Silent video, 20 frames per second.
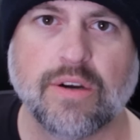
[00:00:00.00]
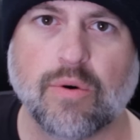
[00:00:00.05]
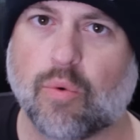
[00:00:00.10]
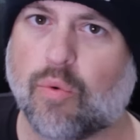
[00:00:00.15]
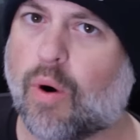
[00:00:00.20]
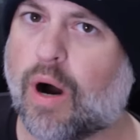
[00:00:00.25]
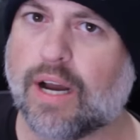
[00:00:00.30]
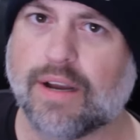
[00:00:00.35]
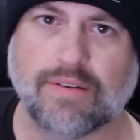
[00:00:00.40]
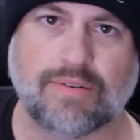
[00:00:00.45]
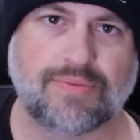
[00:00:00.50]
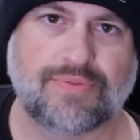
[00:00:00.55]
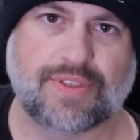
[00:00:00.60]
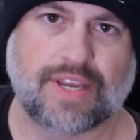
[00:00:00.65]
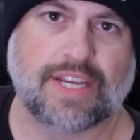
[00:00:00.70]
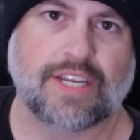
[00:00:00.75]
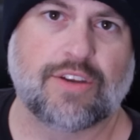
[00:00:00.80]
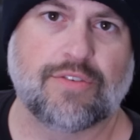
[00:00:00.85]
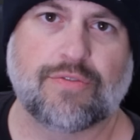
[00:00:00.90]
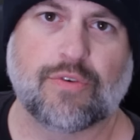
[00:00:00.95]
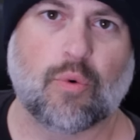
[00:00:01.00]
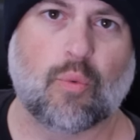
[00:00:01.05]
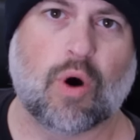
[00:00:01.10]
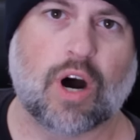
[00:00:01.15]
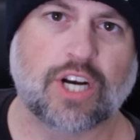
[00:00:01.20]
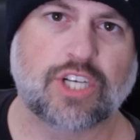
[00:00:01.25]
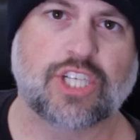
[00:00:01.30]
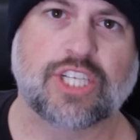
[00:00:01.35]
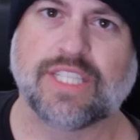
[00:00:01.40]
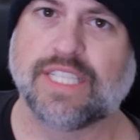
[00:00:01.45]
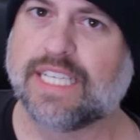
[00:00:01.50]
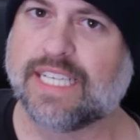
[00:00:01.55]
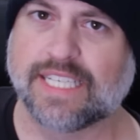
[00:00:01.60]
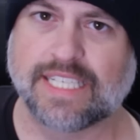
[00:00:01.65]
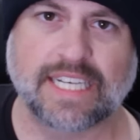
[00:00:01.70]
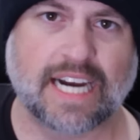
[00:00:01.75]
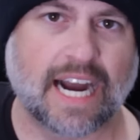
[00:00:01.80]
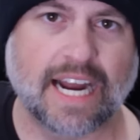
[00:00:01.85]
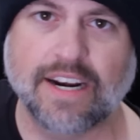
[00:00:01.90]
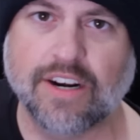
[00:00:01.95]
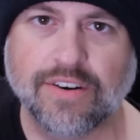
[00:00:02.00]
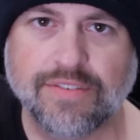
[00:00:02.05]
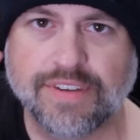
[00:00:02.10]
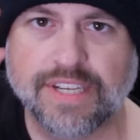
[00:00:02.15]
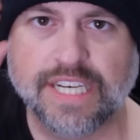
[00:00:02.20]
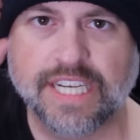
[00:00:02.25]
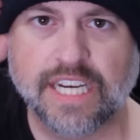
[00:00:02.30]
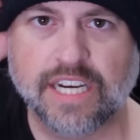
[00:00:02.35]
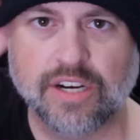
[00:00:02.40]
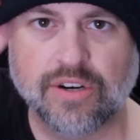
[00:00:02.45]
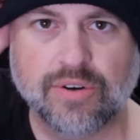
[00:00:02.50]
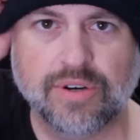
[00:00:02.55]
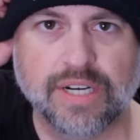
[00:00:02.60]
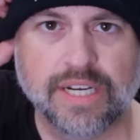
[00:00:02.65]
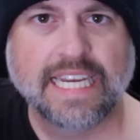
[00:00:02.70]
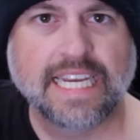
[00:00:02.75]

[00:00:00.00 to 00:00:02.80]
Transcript: Thank you for watching the entire video.